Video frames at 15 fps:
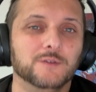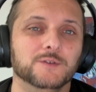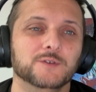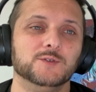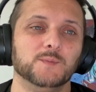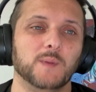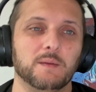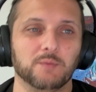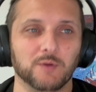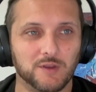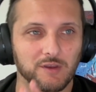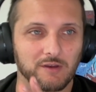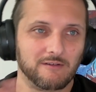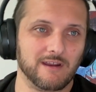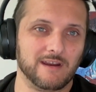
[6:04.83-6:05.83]
newspaper
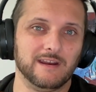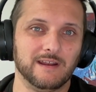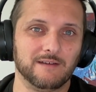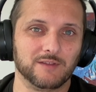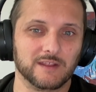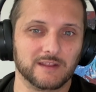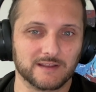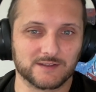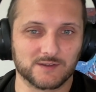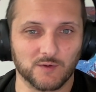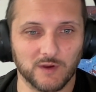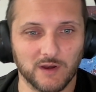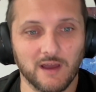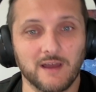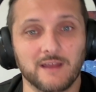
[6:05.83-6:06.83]
curating everything that's
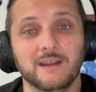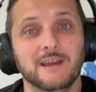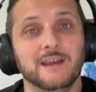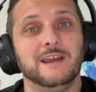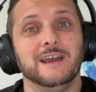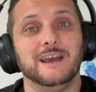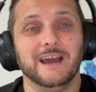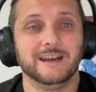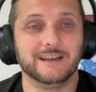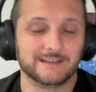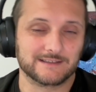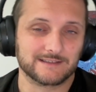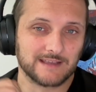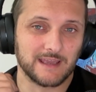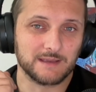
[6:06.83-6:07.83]
going on, and it
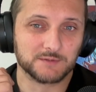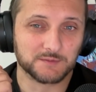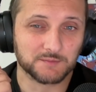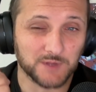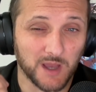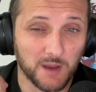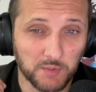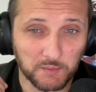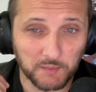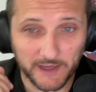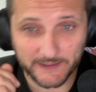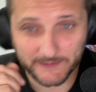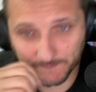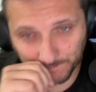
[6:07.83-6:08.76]
keeps them top of mind.